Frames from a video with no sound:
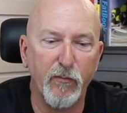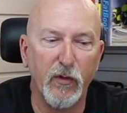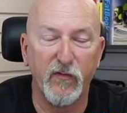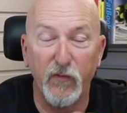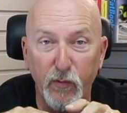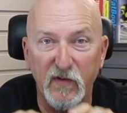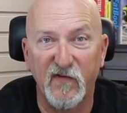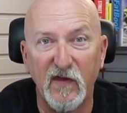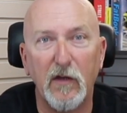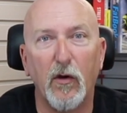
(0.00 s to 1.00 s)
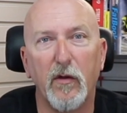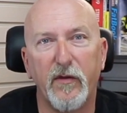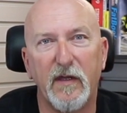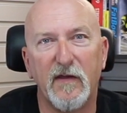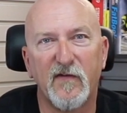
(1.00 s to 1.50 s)
But you will see all
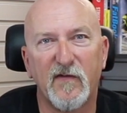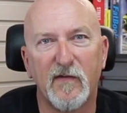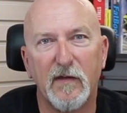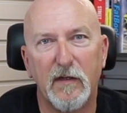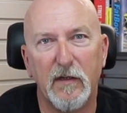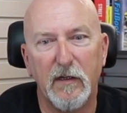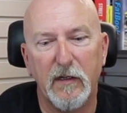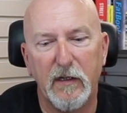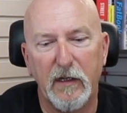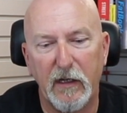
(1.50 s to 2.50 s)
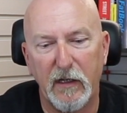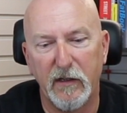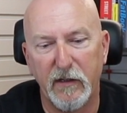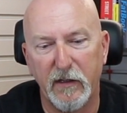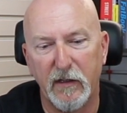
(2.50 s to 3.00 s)
this
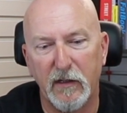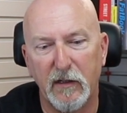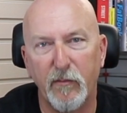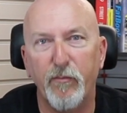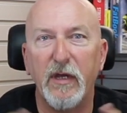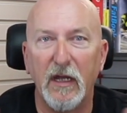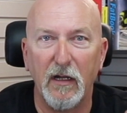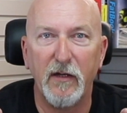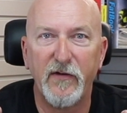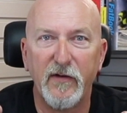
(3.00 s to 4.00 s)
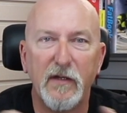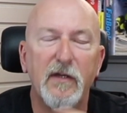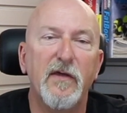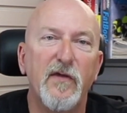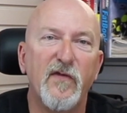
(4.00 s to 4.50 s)
in the build
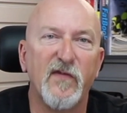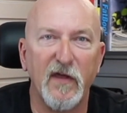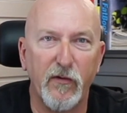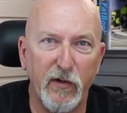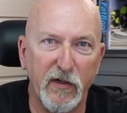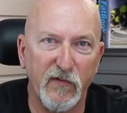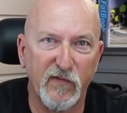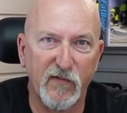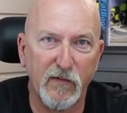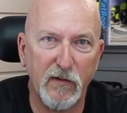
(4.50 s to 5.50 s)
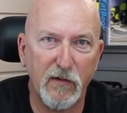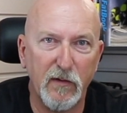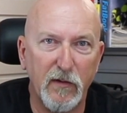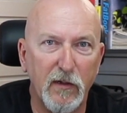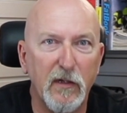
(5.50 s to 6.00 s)
series,
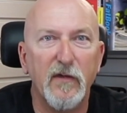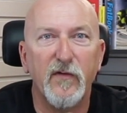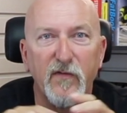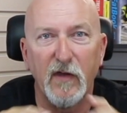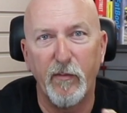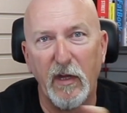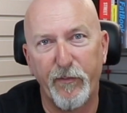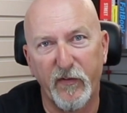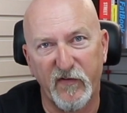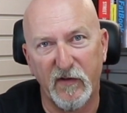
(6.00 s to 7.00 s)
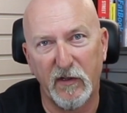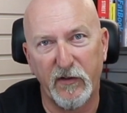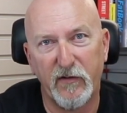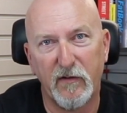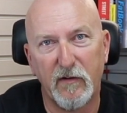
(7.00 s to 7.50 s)
some
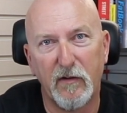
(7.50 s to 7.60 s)
episode